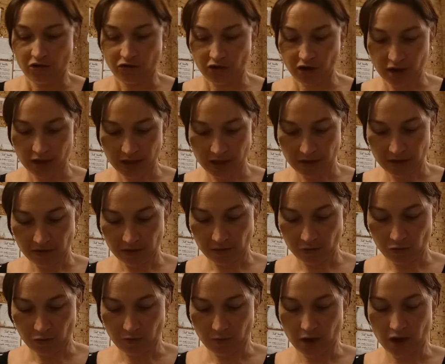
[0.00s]
So that's
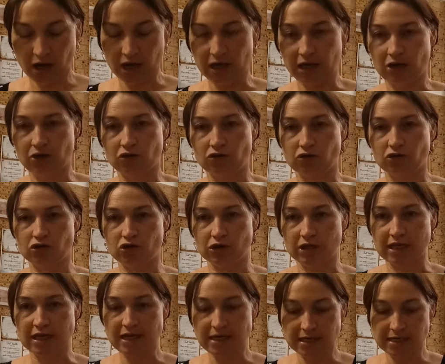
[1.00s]
all my little
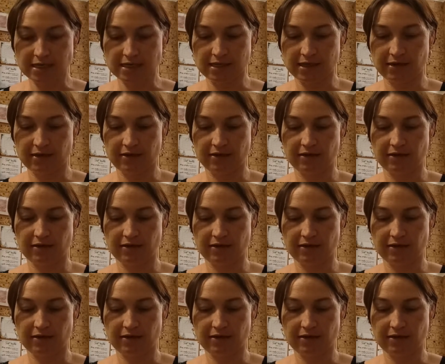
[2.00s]
goodies